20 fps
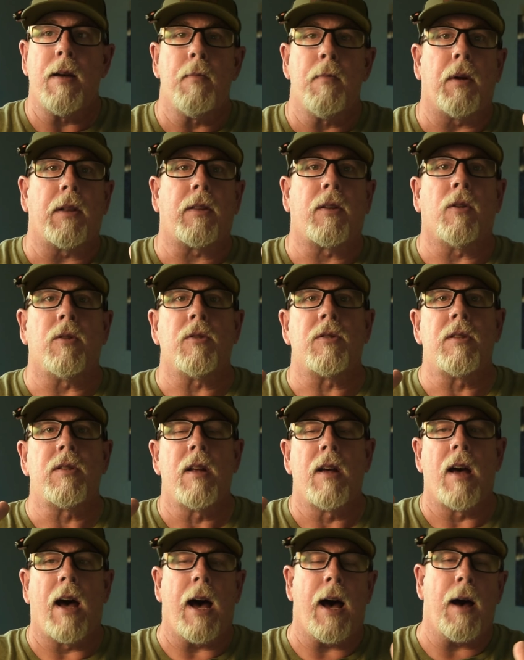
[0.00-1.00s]
but those
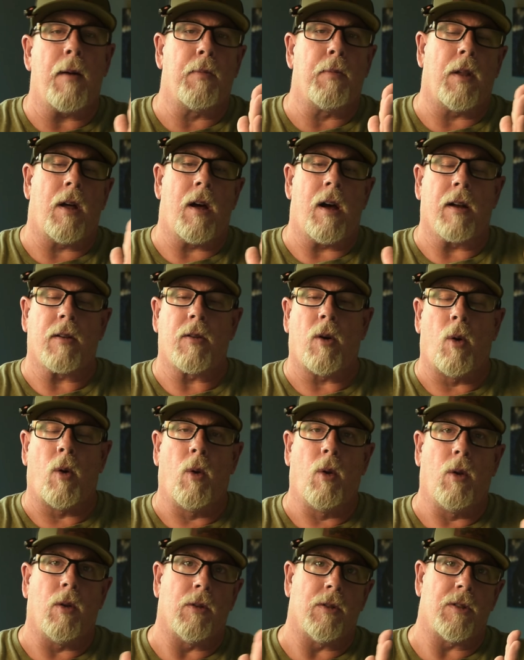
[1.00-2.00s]
oblong
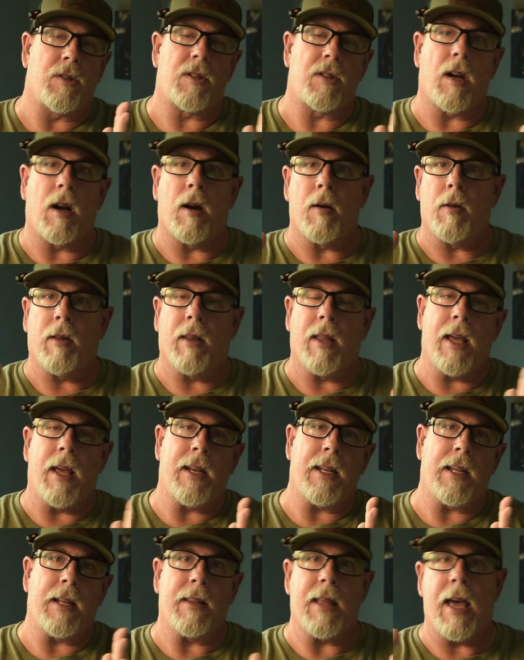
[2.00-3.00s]
holes are
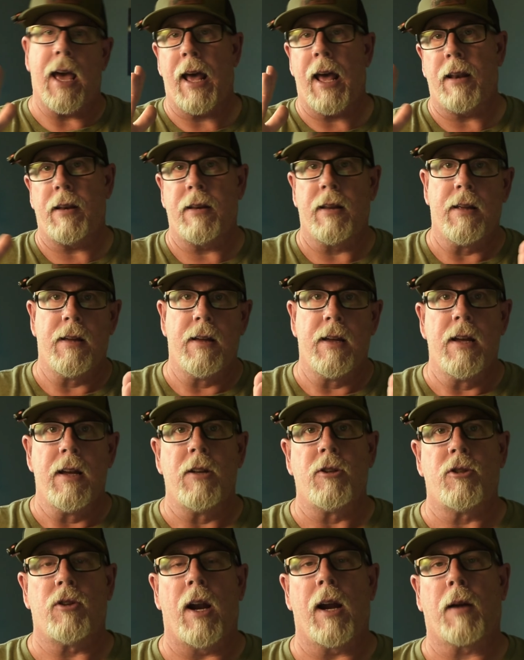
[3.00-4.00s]
letting that
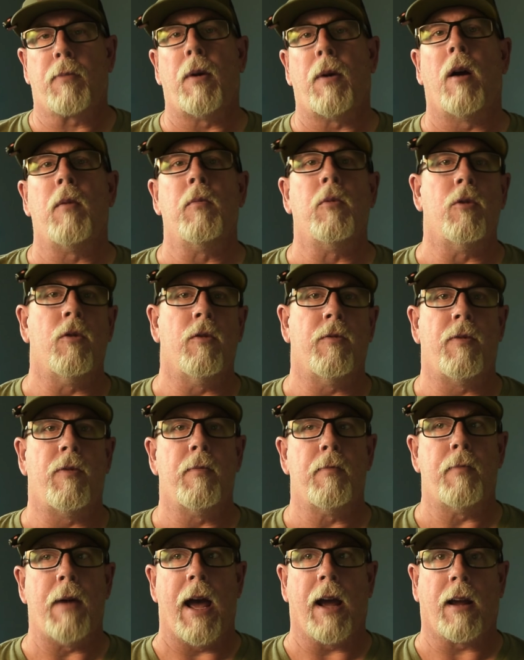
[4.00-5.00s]
track bar move
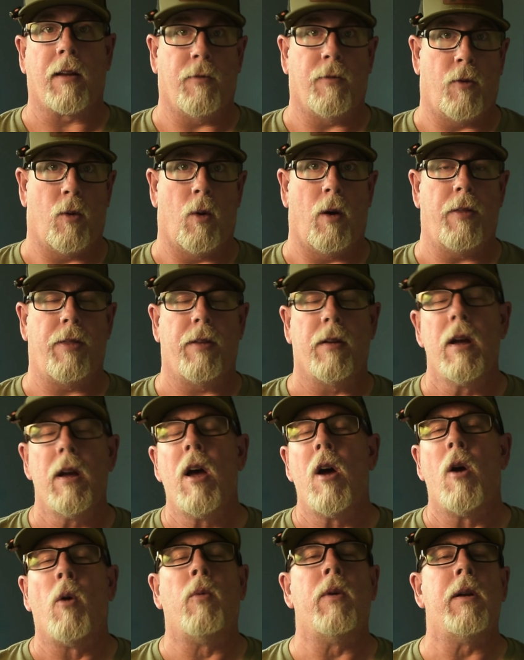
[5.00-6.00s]
back and forth.
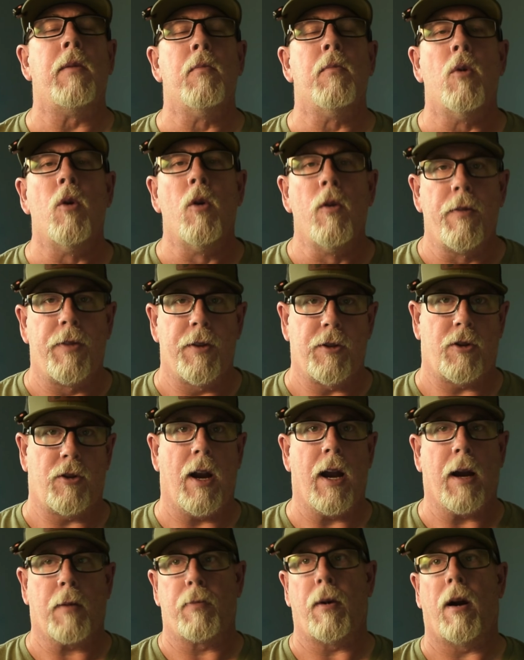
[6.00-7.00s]
Remove the
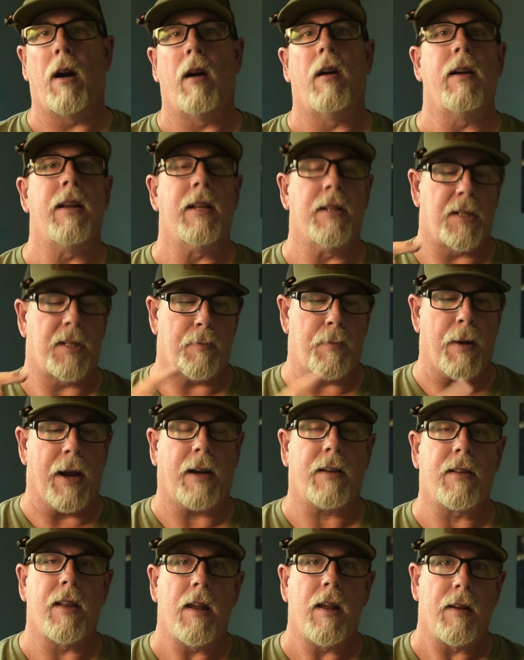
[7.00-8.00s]
track bar,
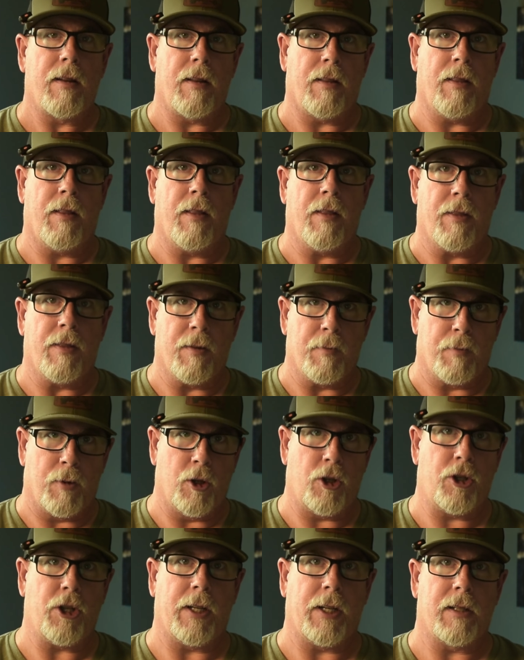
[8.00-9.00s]
inspect the
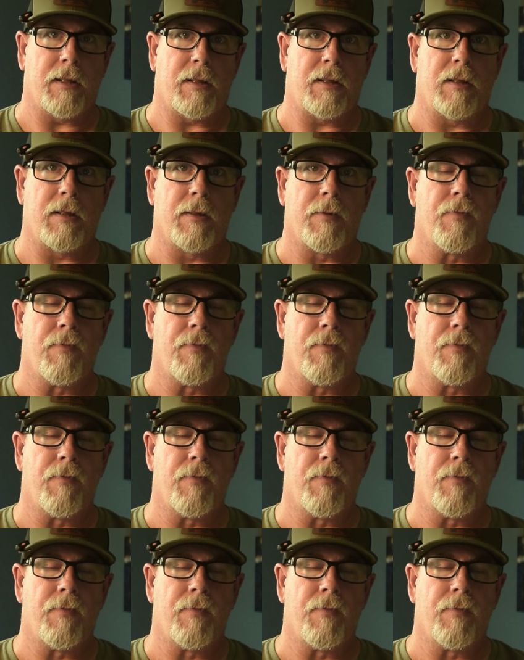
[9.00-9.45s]
bushings,